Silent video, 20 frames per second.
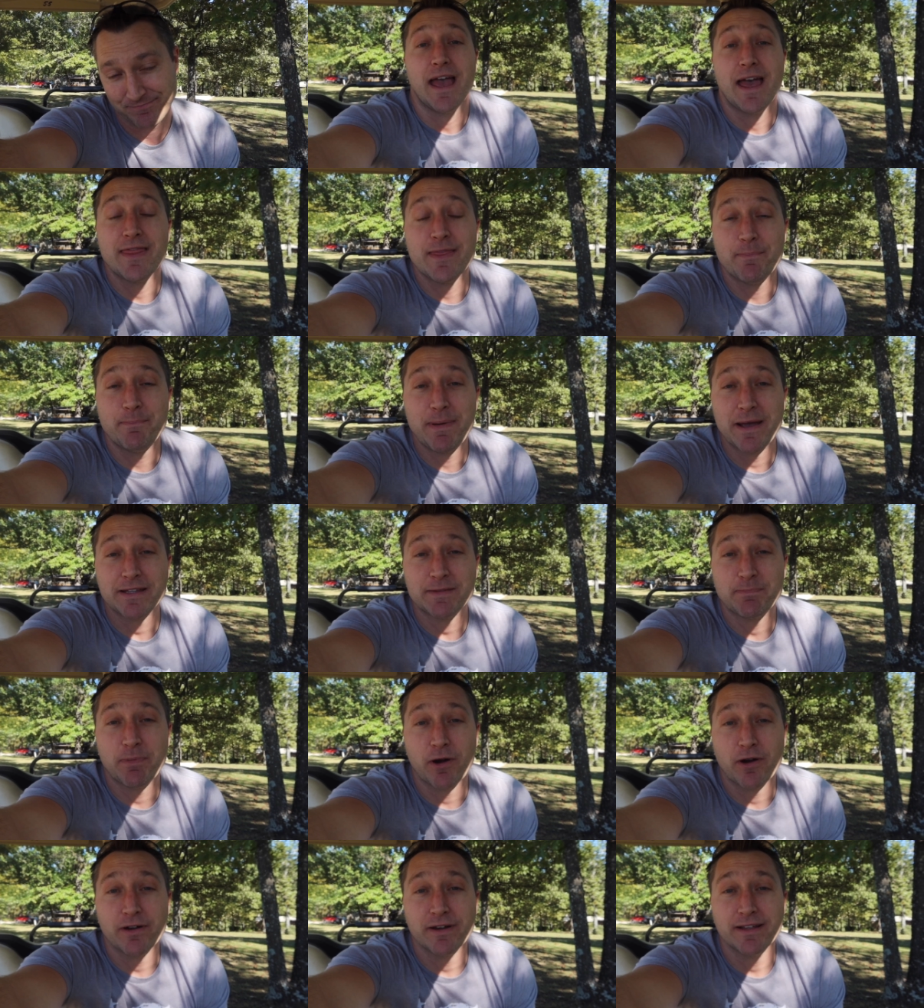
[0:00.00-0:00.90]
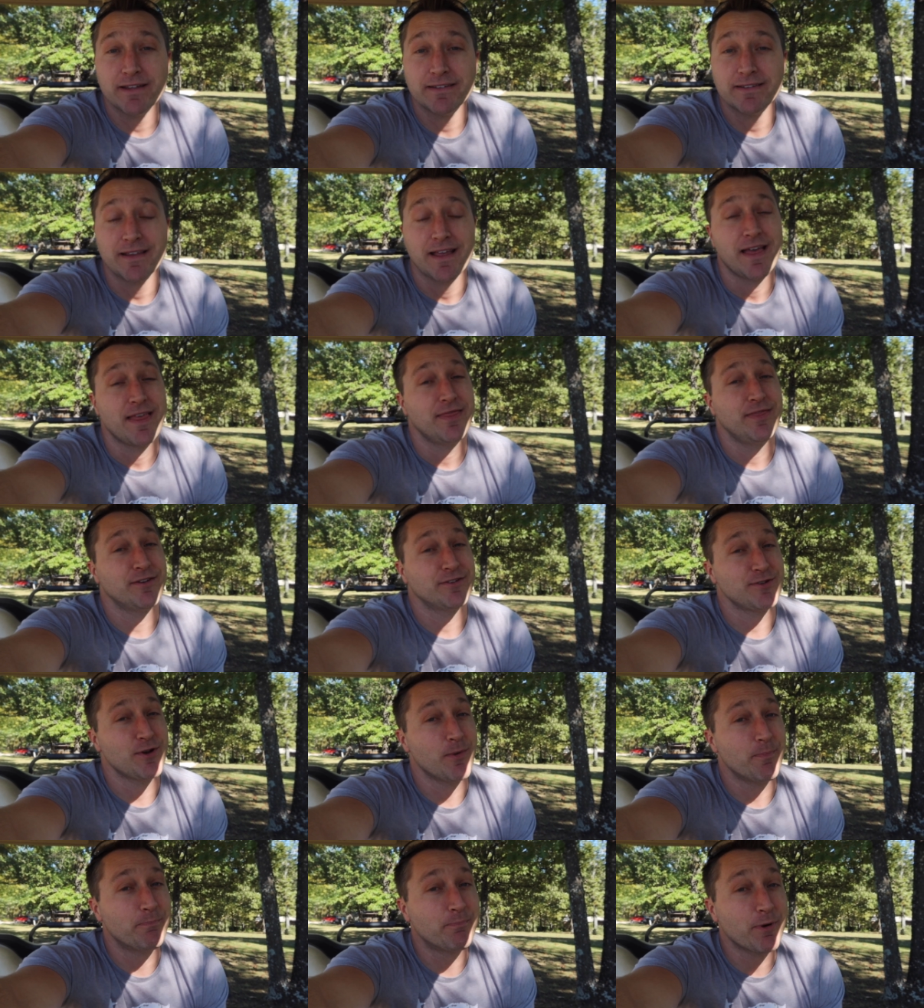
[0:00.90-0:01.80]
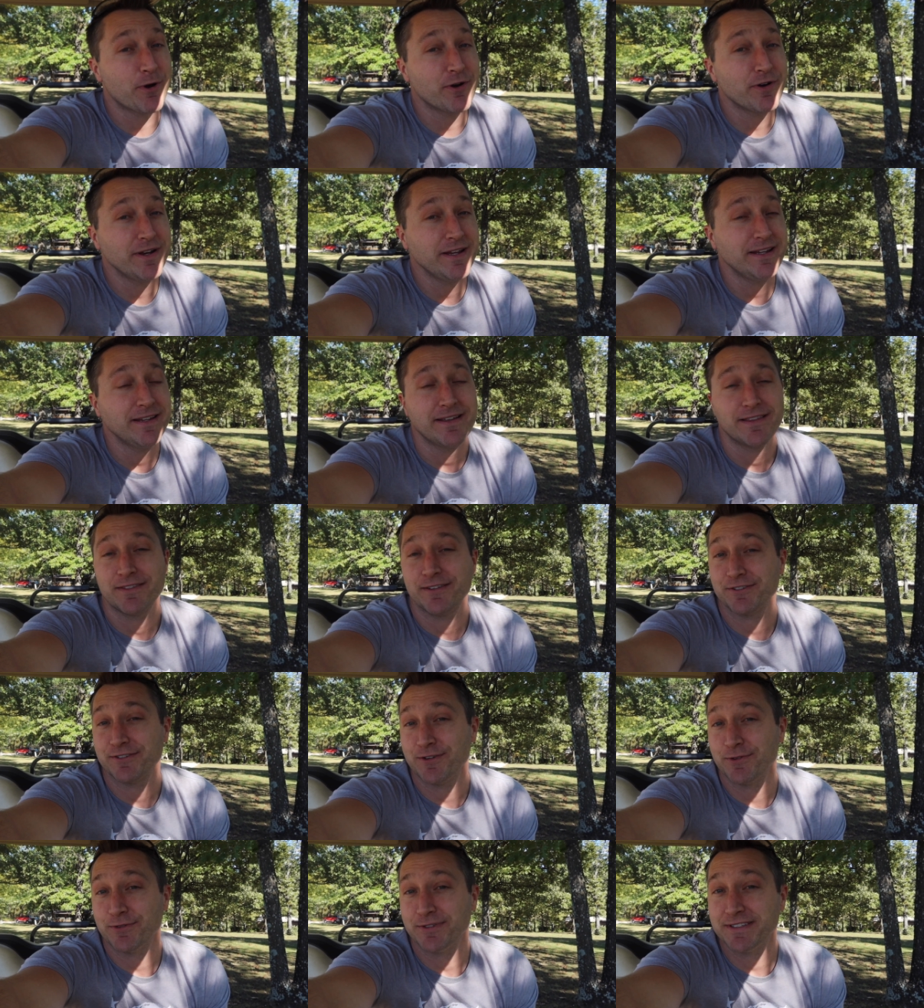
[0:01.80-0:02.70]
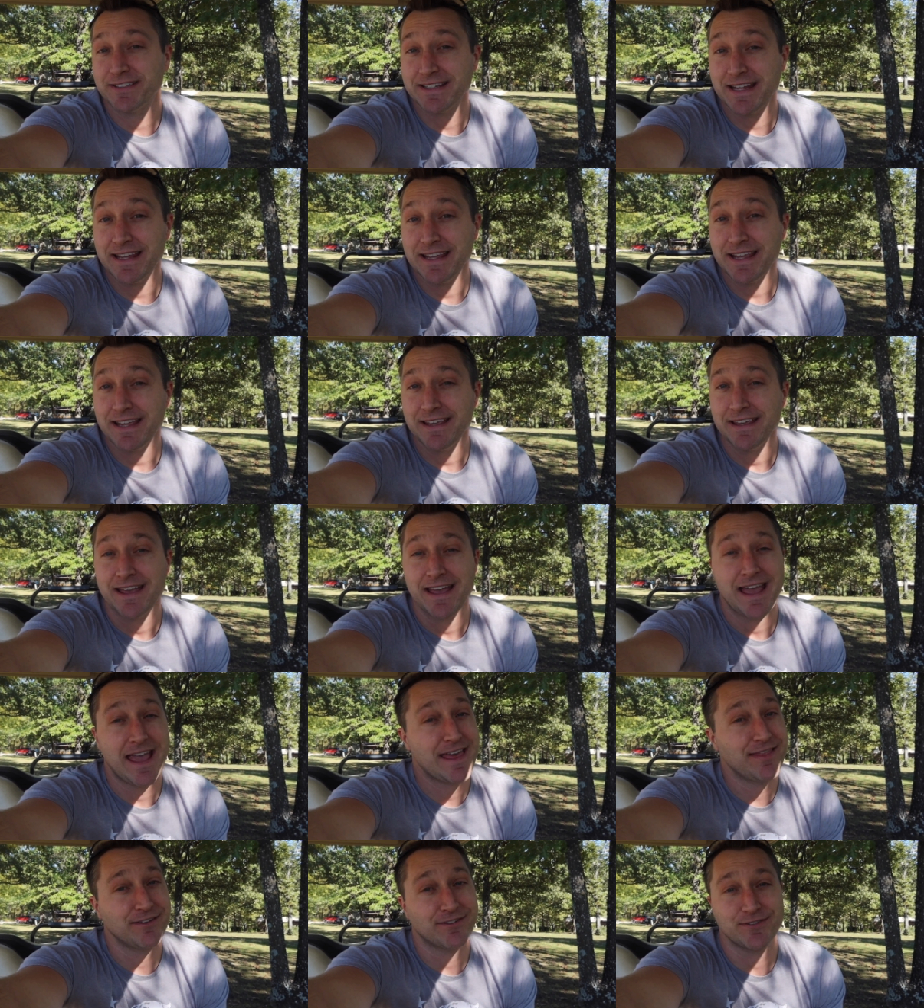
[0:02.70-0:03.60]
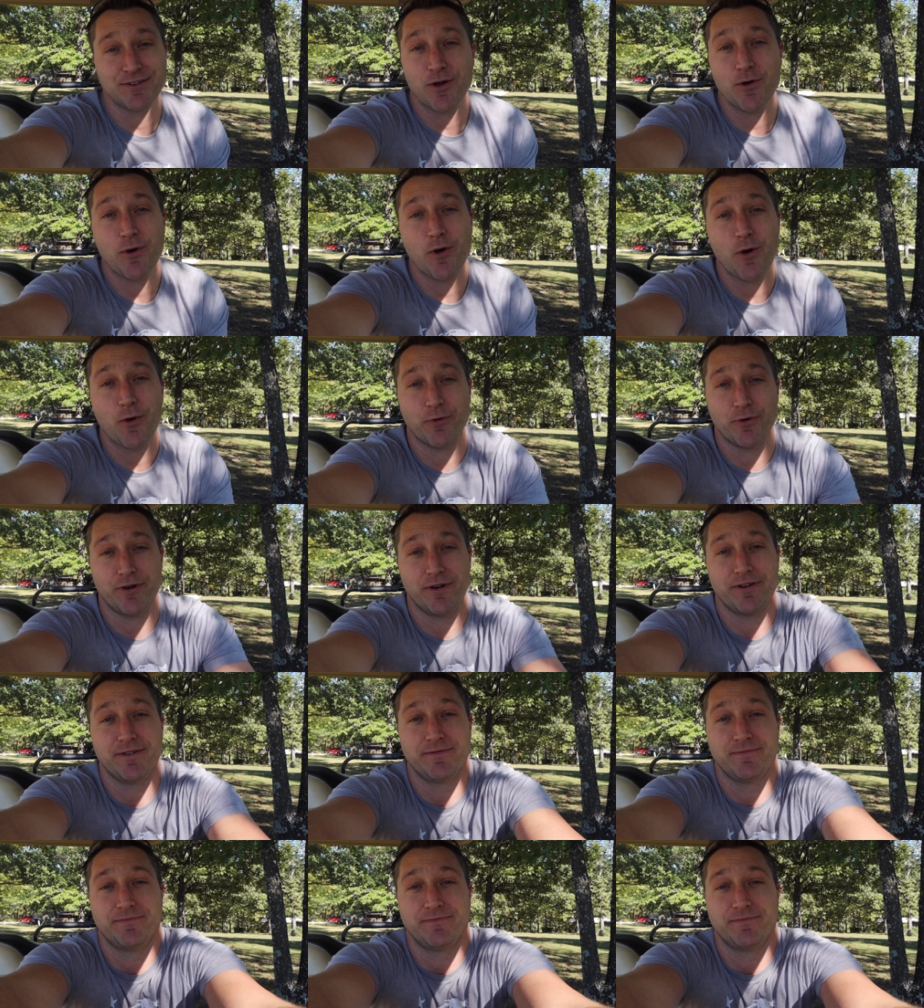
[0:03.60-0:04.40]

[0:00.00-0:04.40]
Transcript: And the best part is, there's no burning, there's no stinging, and there's no odor.